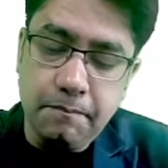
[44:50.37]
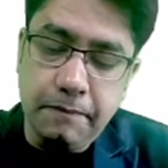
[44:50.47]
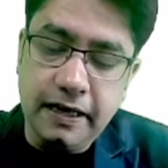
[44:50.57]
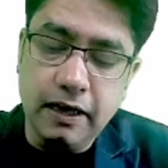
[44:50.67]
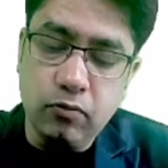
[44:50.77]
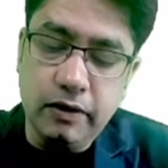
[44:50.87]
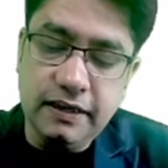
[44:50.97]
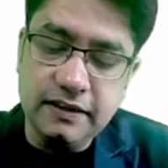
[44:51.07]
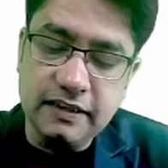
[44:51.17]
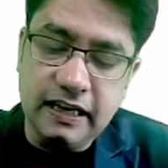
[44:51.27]

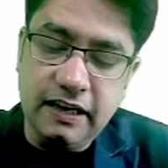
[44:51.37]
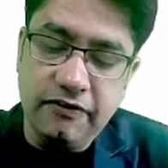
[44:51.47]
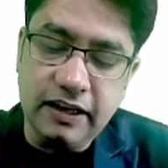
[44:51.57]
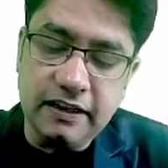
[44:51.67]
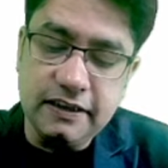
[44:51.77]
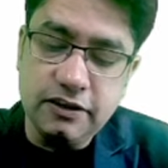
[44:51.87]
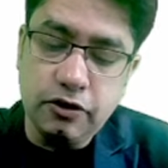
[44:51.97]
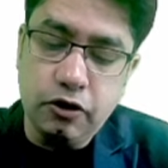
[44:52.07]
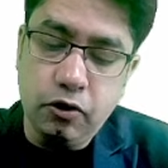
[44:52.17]
Bedaquiline side effect is